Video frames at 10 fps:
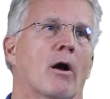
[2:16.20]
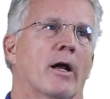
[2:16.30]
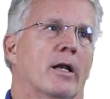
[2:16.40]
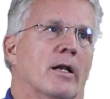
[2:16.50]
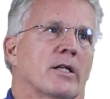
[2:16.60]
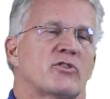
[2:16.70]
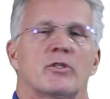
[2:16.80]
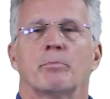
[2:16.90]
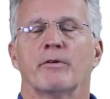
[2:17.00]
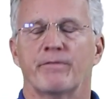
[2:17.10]
All right, let's
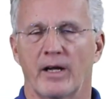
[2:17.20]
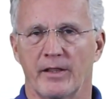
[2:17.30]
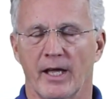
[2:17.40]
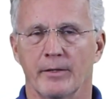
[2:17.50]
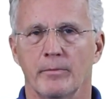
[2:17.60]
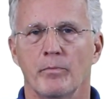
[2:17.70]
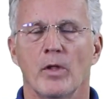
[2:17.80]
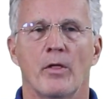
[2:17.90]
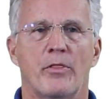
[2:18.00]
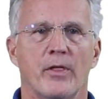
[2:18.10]
simplify that.
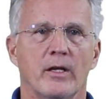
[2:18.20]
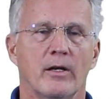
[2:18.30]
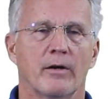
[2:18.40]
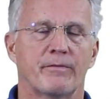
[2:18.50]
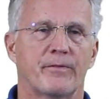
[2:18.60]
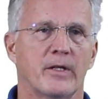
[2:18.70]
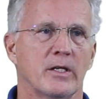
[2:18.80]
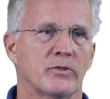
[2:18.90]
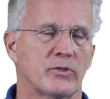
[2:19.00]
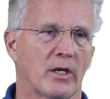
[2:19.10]
Think of
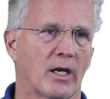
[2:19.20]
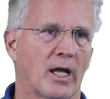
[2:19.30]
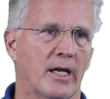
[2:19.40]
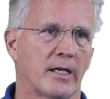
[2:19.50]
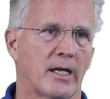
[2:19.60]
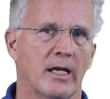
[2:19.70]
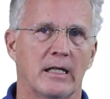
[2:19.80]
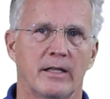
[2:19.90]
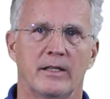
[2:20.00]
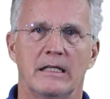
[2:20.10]
things like
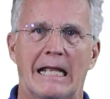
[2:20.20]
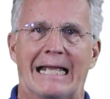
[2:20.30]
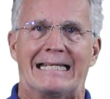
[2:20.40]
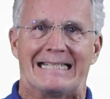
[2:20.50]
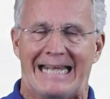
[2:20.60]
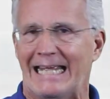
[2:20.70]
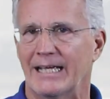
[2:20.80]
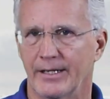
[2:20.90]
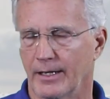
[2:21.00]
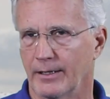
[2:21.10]
the
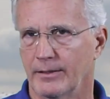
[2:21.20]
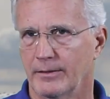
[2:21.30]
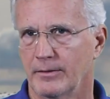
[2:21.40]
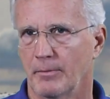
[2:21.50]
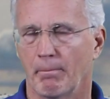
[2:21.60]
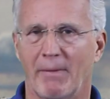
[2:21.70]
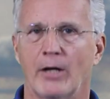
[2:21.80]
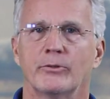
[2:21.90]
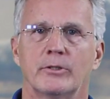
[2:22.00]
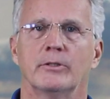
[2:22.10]
antenna
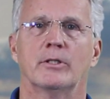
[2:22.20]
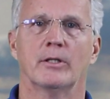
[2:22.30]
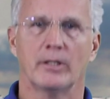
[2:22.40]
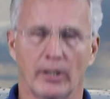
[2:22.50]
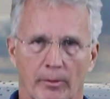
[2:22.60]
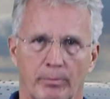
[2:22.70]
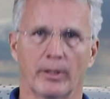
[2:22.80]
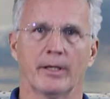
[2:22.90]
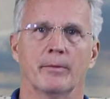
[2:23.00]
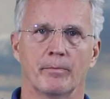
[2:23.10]
mounted to the
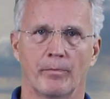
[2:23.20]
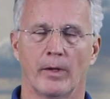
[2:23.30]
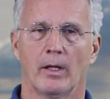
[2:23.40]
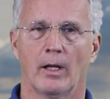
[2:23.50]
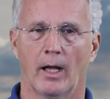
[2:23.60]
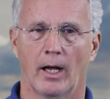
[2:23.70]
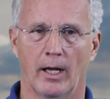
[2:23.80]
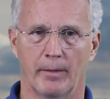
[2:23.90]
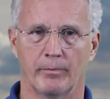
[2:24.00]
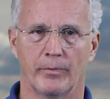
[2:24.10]
airplane
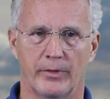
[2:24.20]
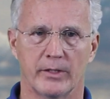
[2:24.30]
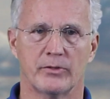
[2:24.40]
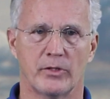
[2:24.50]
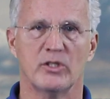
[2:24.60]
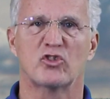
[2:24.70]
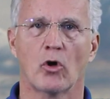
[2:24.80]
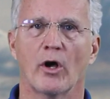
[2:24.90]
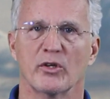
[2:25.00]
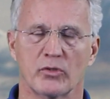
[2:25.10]
um, th these
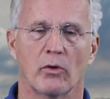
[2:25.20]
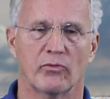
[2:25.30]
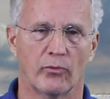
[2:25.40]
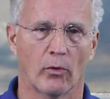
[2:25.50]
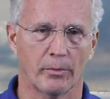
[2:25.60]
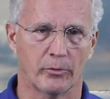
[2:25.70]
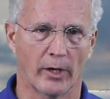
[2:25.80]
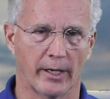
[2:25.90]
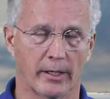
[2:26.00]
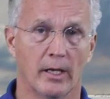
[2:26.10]
cause form
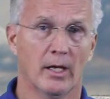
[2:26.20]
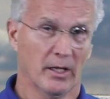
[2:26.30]
drag.